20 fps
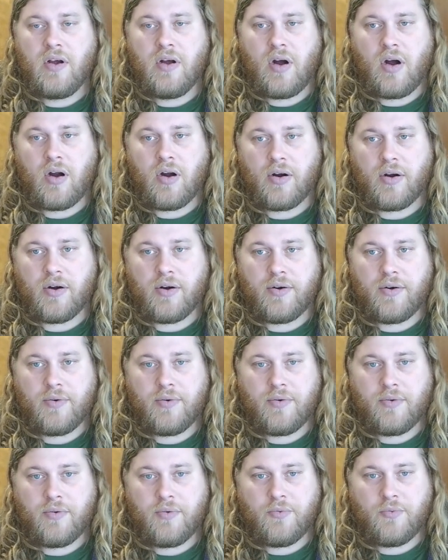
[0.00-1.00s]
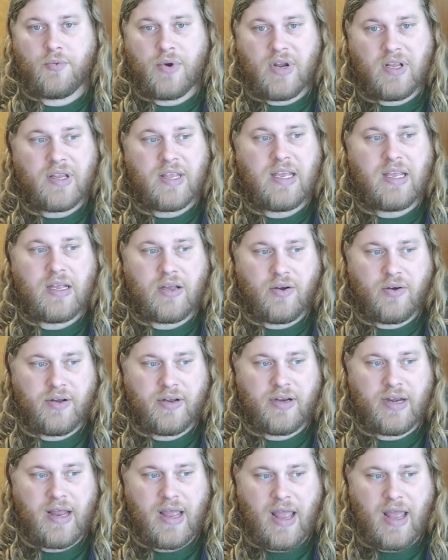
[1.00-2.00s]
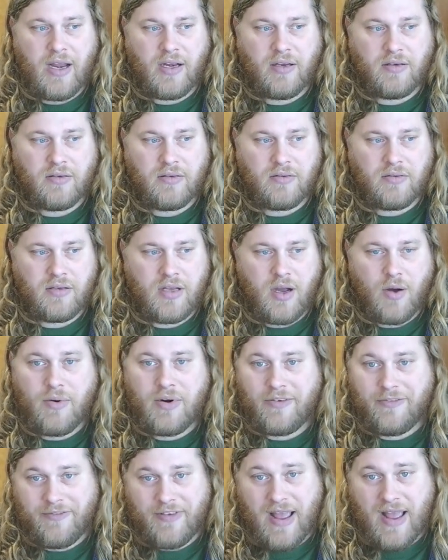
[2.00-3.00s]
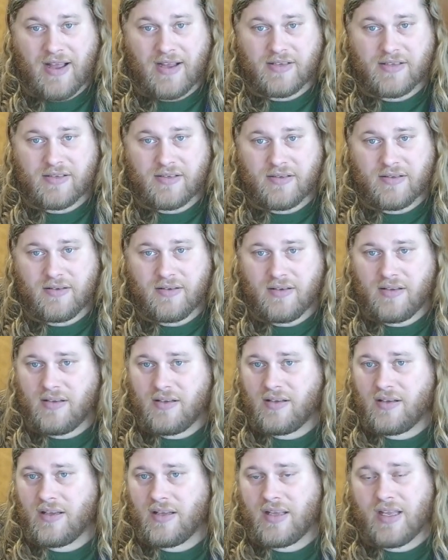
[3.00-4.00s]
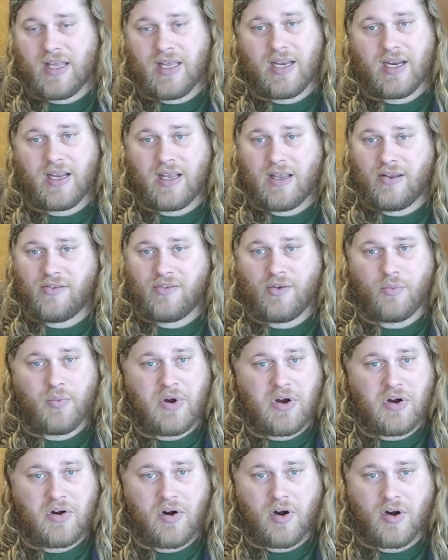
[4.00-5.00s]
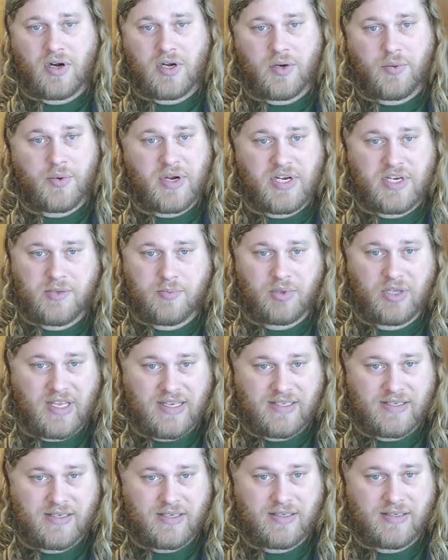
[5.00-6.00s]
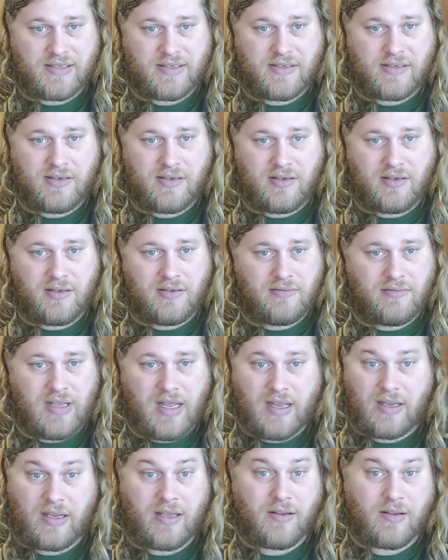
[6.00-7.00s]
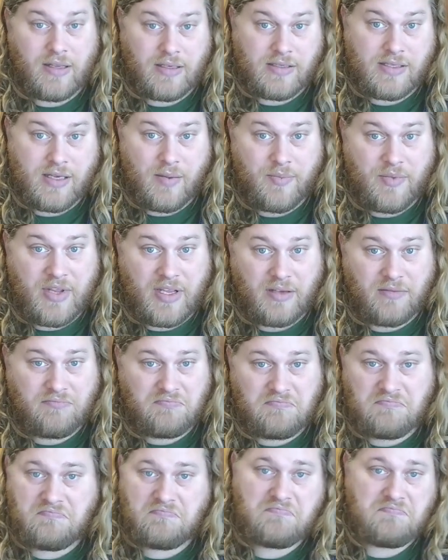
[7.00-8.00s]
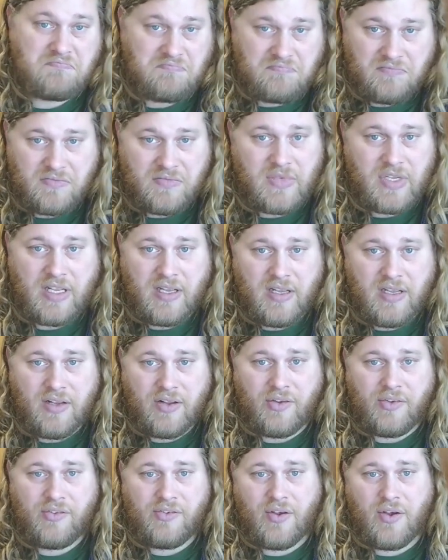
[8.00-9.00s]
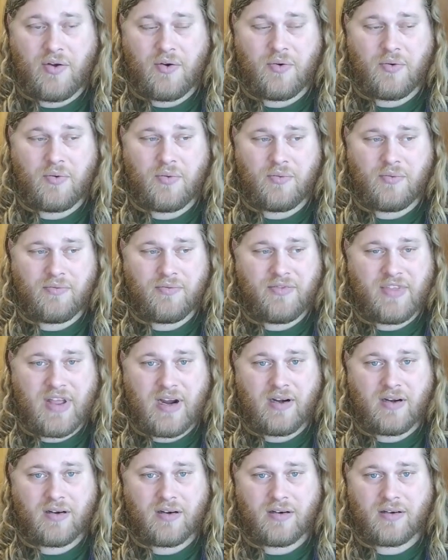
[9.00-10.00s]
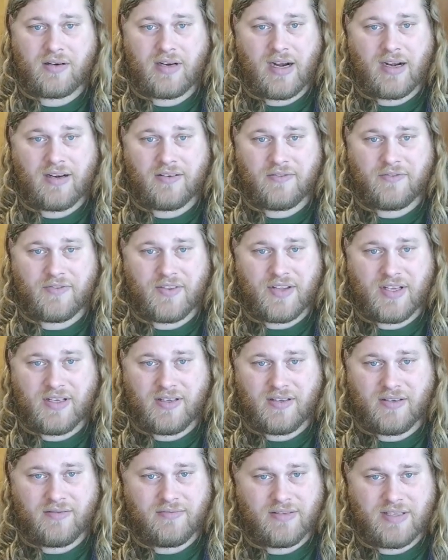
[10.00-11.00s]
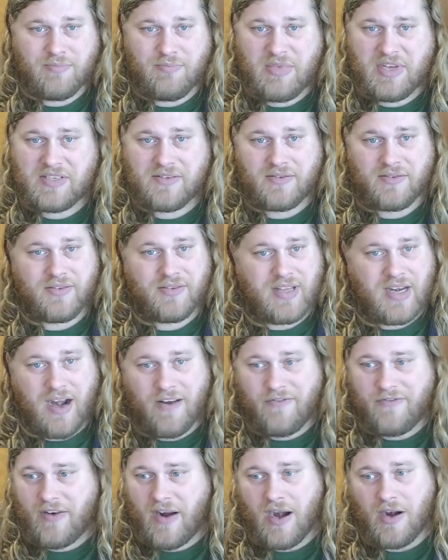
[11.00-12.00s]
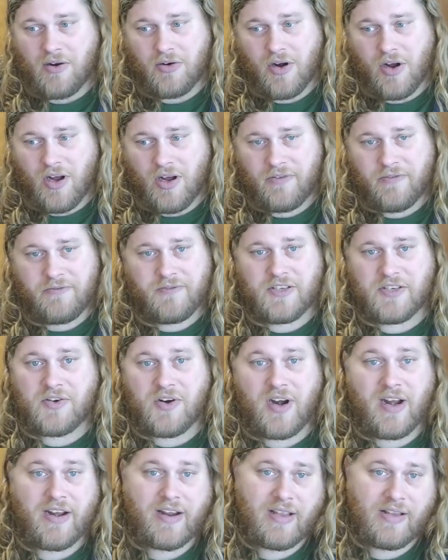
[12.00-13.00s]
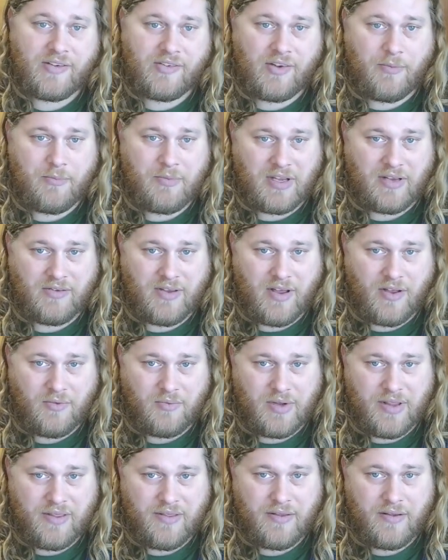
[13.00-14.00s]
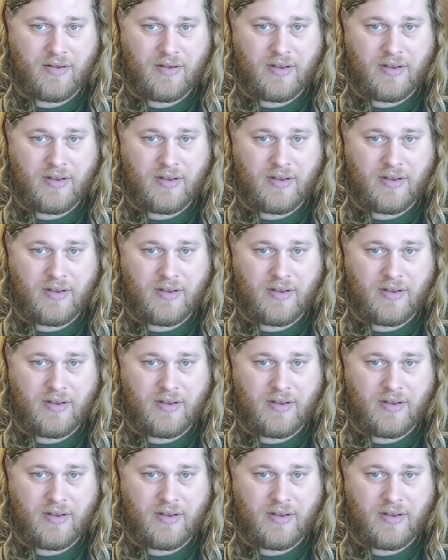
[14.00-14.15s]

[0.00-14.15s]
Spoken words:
are really good at going fast, getting into weird, hard to reach places, and killing something. So they are kind of the missile that I fire off to try and get something dealt with.